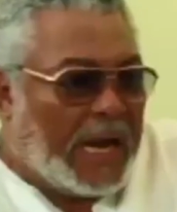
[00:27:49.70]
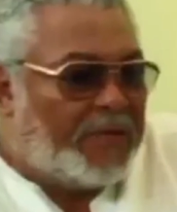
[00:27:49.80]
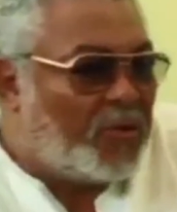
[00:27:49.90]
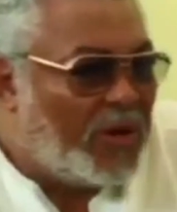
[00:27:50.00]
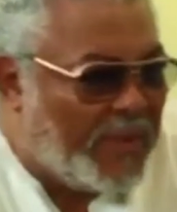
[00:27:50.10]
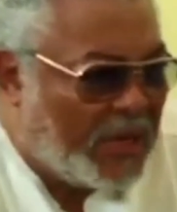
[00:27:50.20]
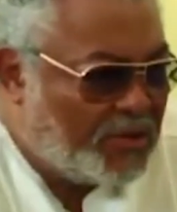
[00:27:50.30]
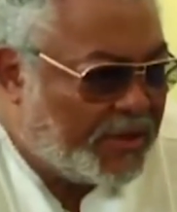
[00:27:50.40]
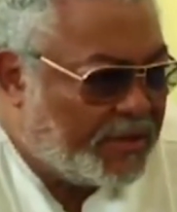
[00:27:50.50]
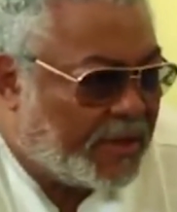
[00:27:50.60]
I thought
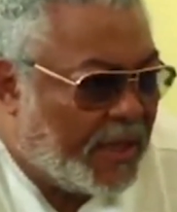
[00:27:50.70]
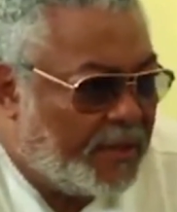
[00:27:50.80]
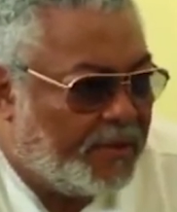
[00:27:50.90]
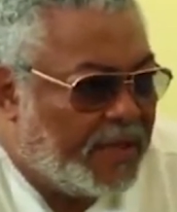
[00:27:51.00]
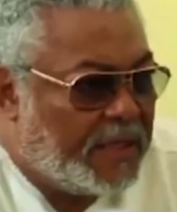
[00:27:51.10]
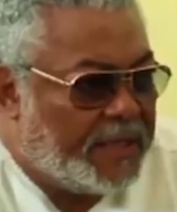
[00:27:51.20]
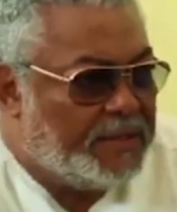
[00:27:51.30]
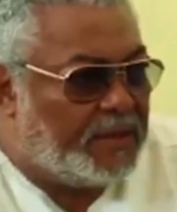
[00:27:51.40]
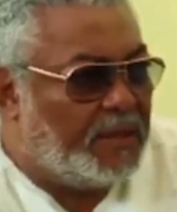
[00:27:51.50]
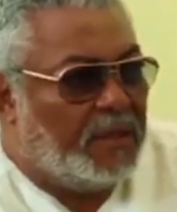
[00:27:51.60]
about it and realized